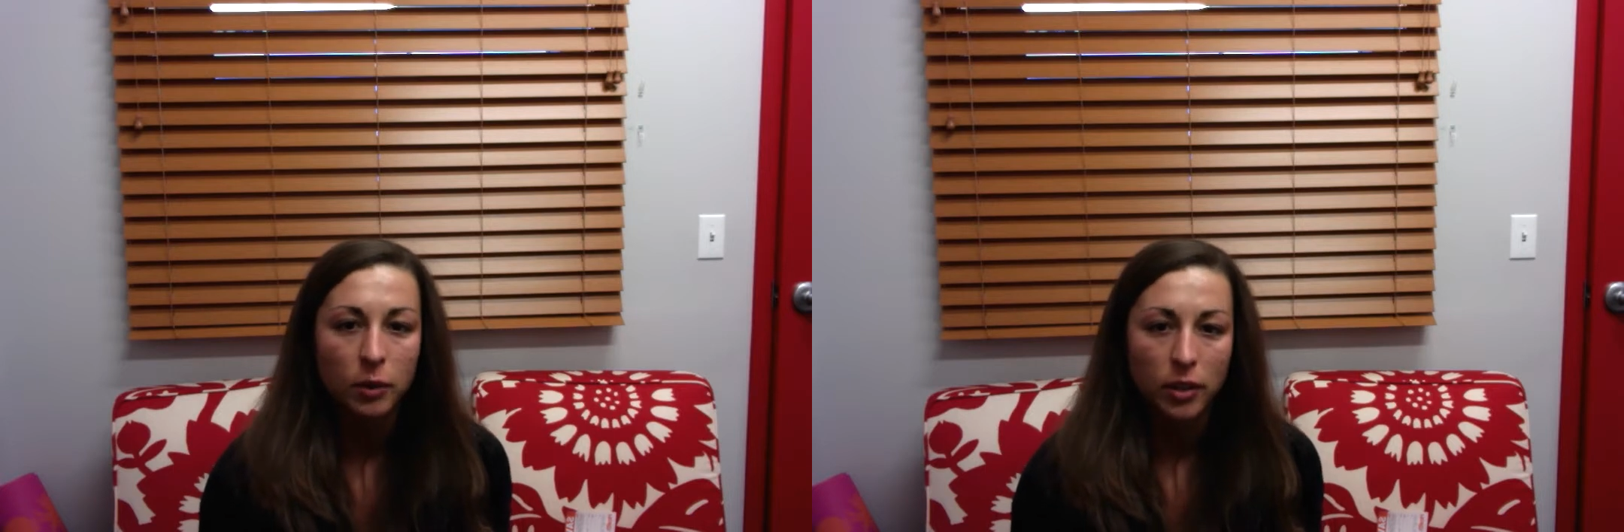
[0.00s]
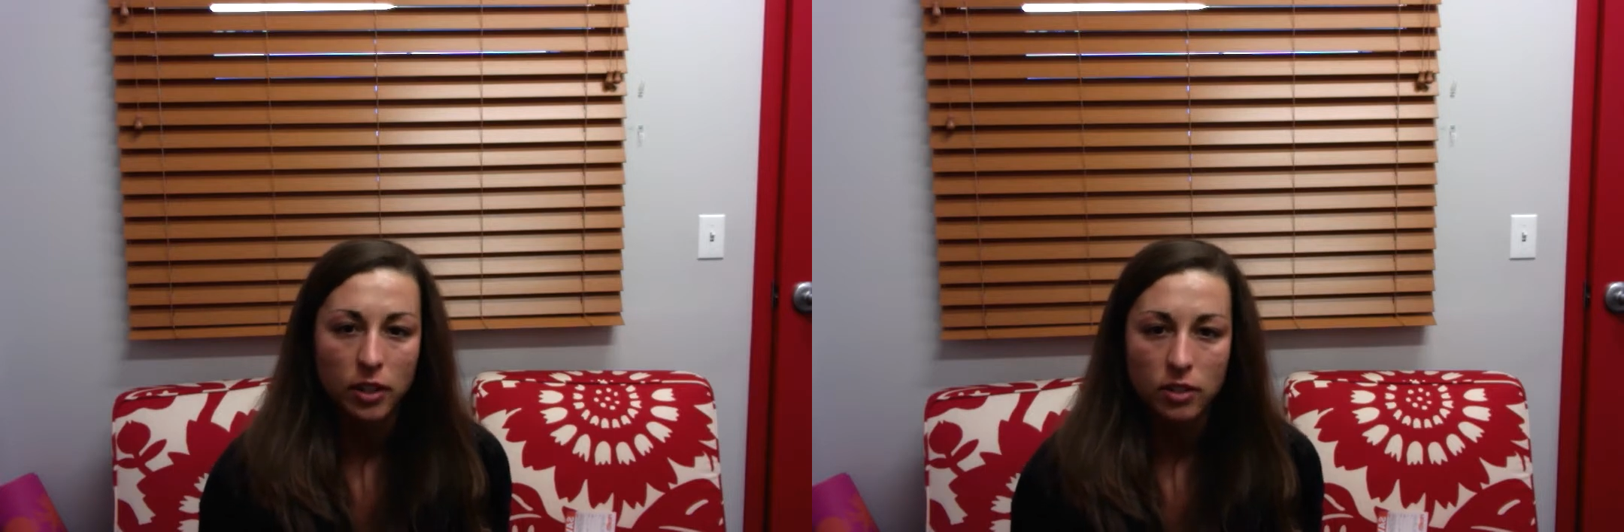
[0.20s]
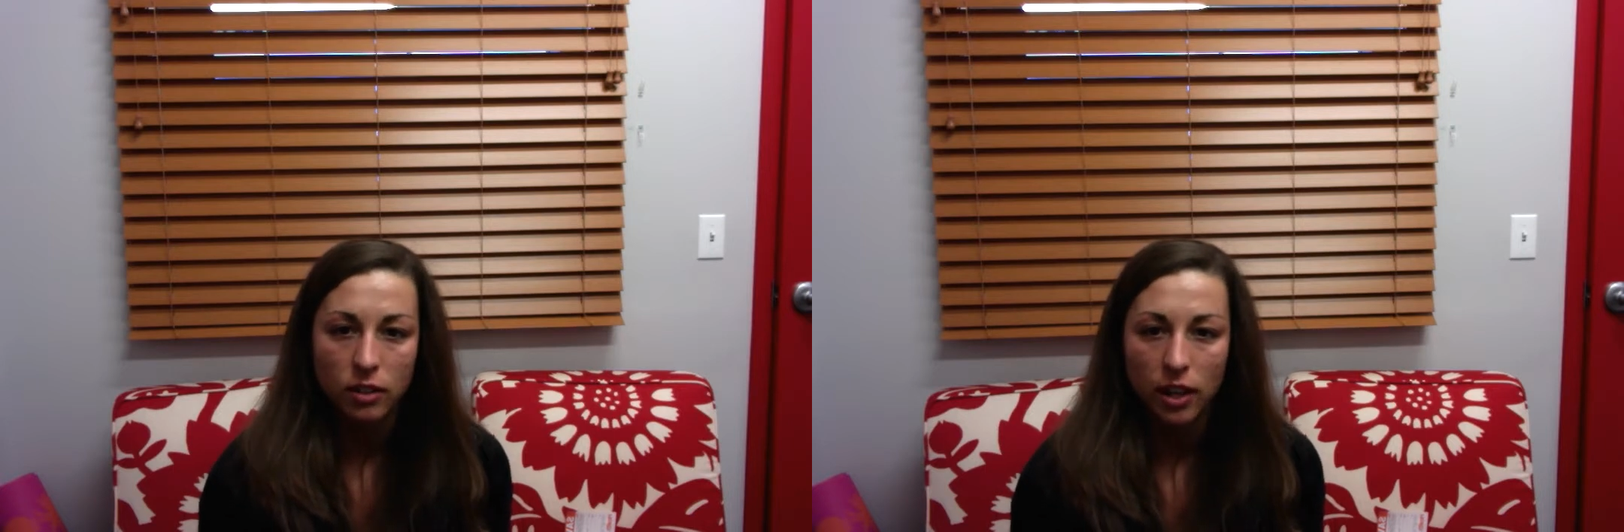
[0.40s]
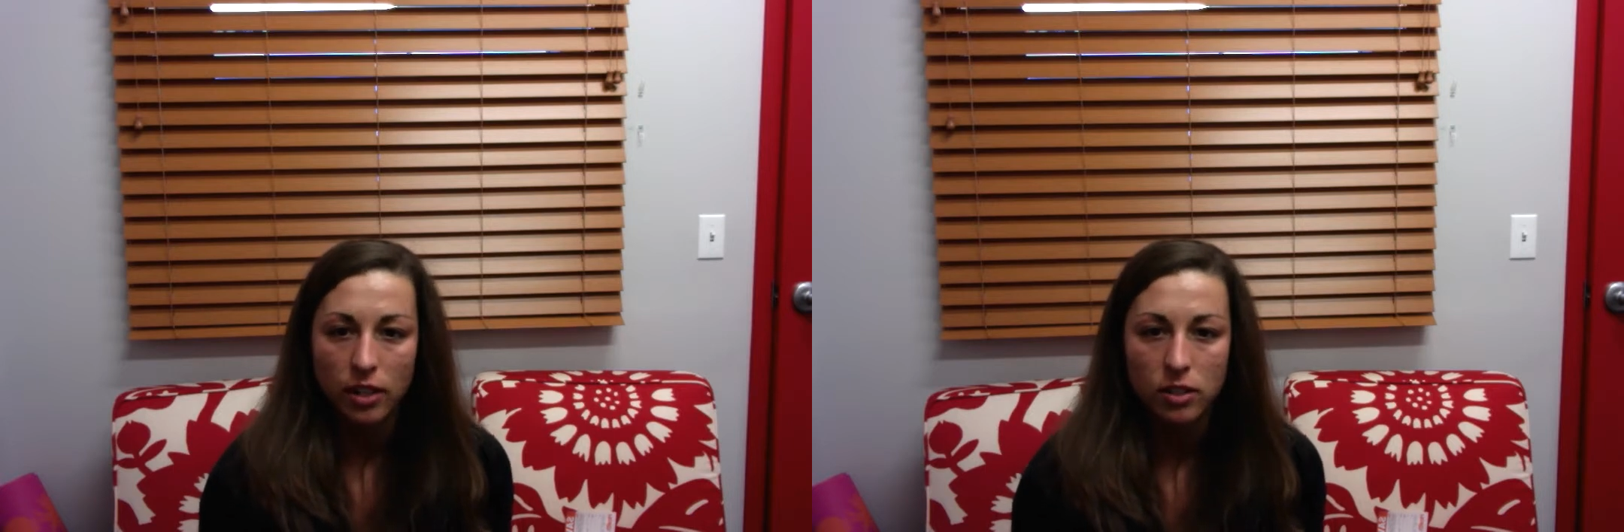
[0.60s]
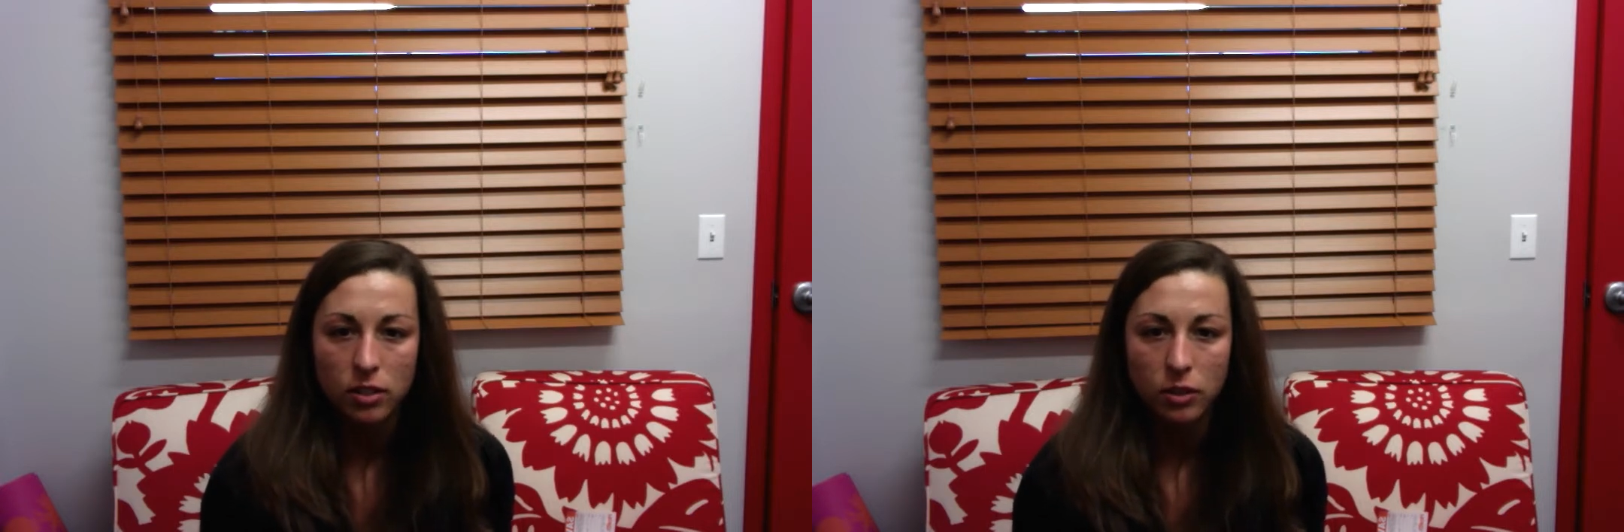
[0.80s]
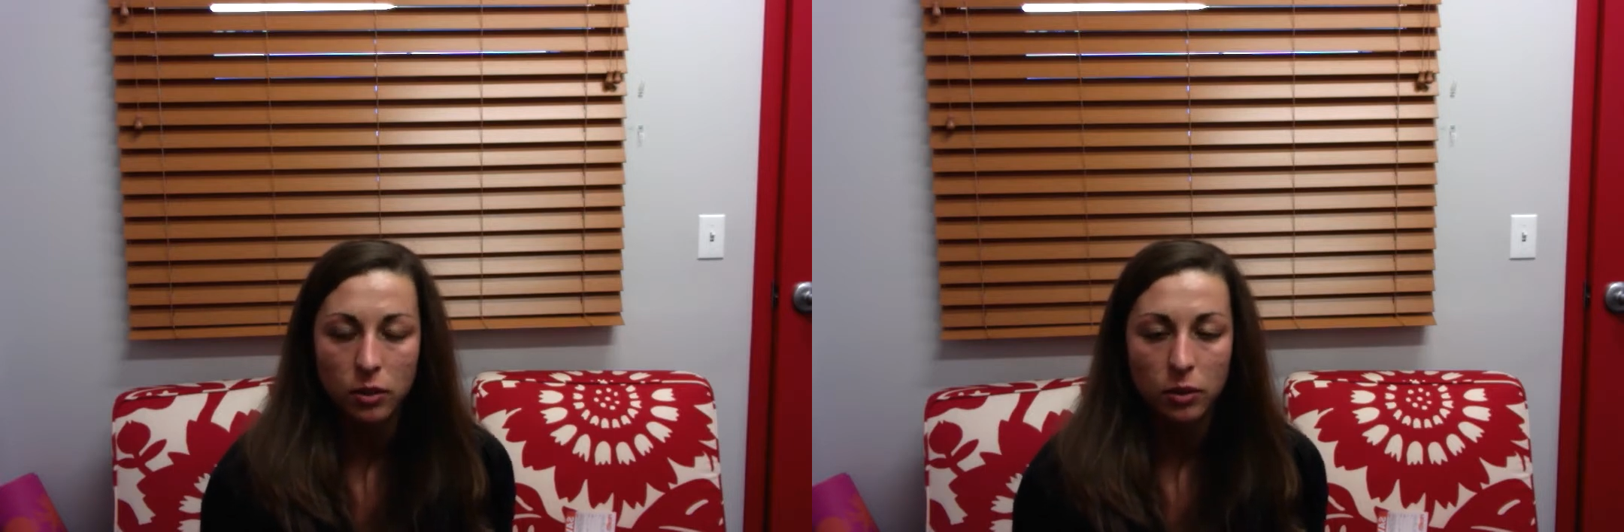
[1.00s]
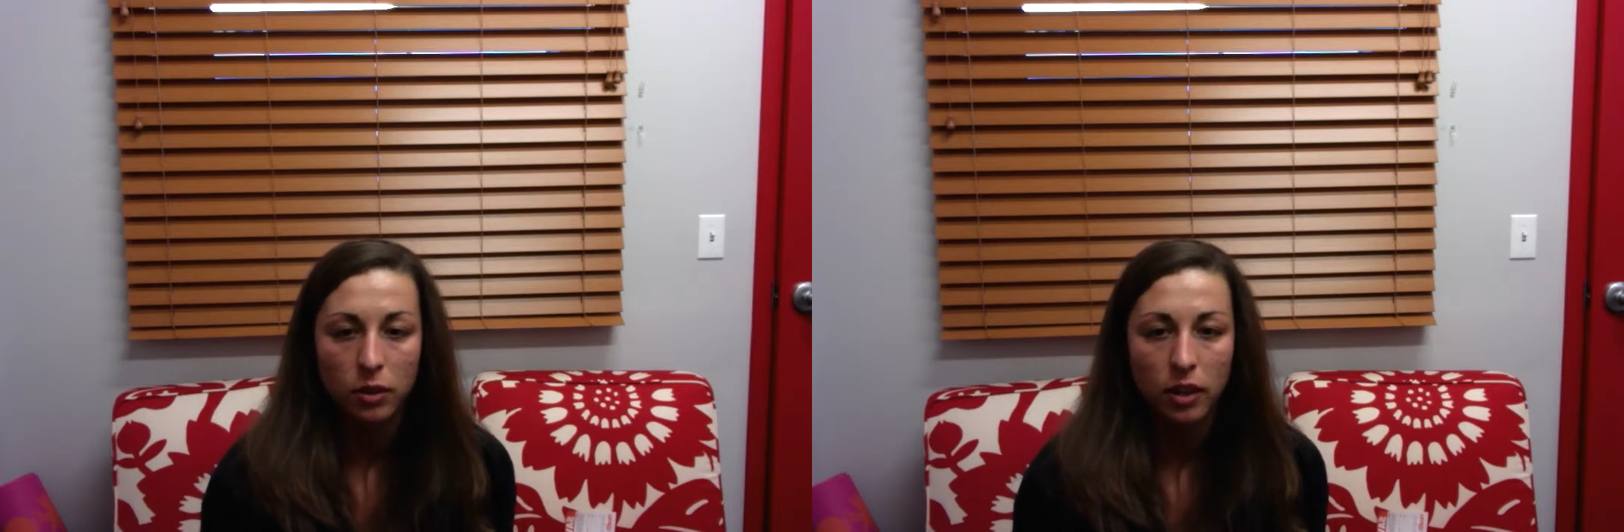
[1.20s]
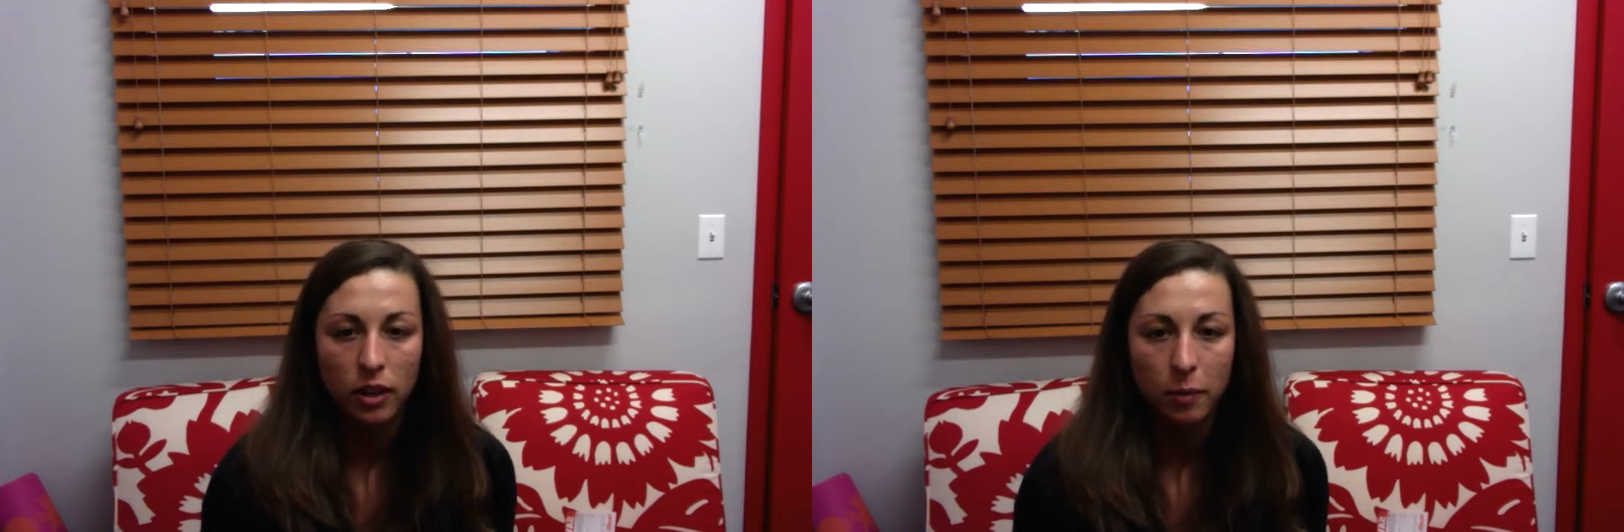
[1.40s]
We also like to
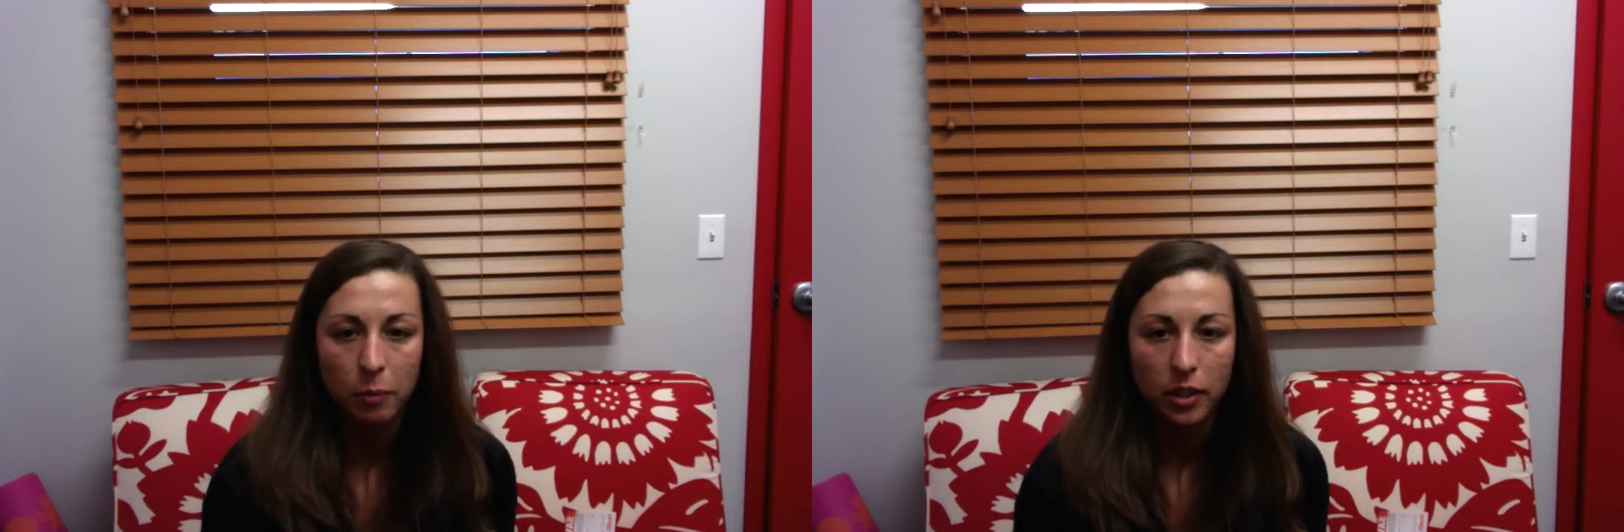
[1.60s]
um,